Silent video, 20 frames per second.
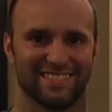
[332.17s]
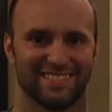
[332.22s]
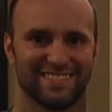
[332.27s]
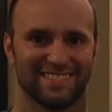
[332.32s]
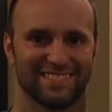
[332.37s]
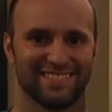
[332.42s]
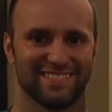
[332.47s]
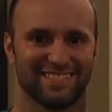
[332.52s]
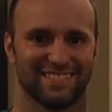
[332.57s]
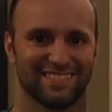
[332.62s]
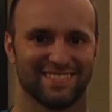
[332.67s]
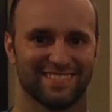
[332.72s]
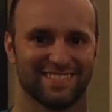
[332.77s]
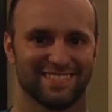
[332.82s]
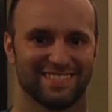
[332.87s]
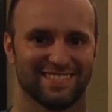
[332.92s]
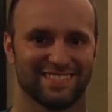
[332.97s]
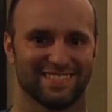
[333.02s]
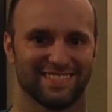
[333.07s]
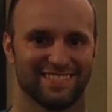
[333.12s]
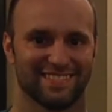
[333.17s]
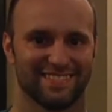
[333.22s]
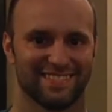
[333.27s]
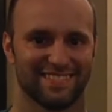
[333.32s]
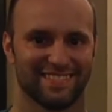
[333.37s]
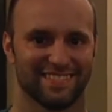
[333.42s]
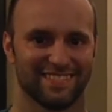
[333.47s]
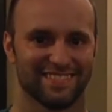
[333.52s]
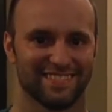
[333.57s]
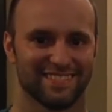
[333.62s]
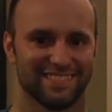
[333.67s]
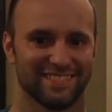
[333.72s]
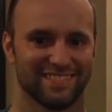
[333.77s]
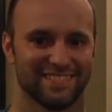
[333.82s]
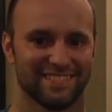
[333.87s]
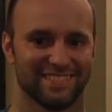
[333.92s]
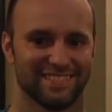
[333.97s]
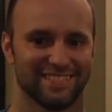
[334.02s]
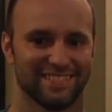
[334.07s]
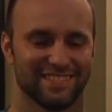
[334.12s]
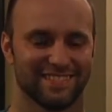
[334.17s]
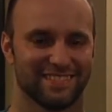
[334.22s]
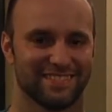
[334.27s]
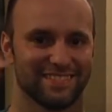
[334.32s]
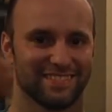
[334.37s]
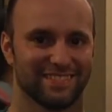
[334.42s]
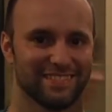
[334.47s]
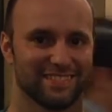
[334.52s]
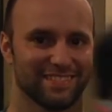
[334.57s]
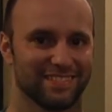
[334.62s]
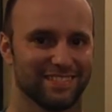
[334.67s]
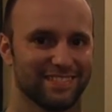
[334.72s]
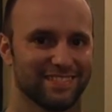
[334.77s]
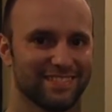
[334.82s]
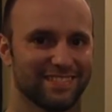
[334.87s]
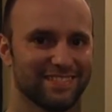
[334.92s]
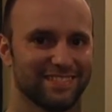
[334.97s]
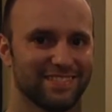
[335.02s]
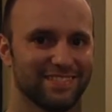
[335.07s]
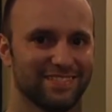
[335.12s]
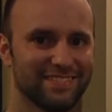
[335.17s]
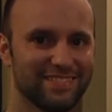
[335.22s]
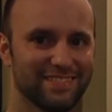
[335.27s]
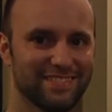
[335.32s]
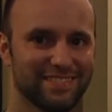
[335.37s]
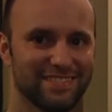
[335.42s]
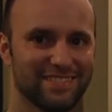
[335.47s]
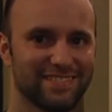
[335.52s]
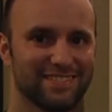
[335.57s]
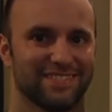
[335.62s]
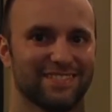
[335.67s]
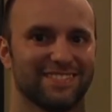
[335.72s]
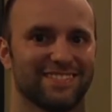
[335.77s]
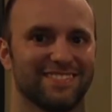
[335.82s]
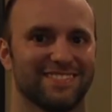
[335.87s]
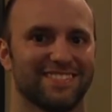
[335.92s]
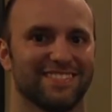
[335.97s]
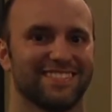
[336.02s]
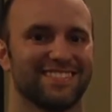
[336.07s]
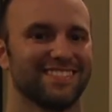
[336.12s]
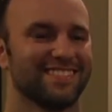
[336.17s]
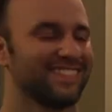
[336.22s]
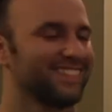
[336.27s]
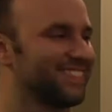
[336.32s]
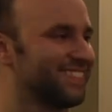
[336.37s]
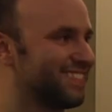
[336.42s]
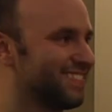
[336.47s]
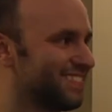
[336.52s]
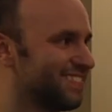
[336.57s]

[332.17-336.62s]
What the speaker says: (not speaking)